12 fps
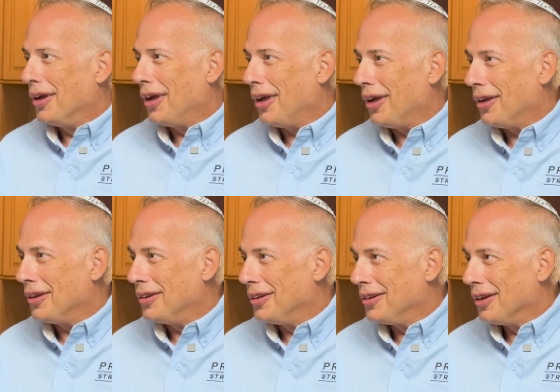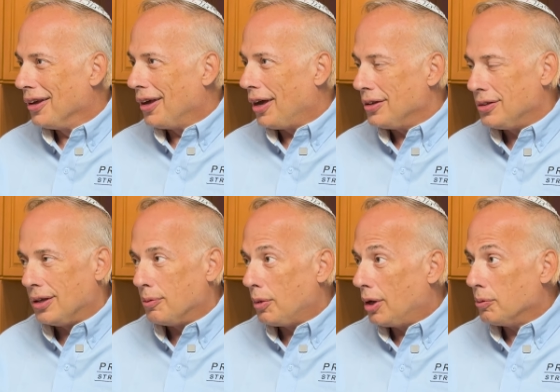and I
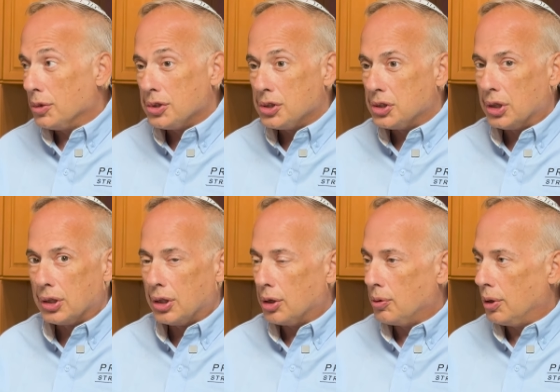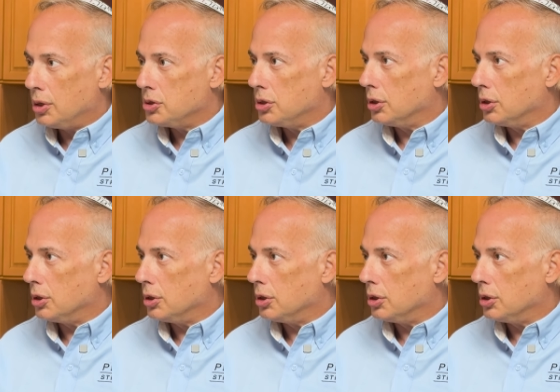said mom this is like the greatest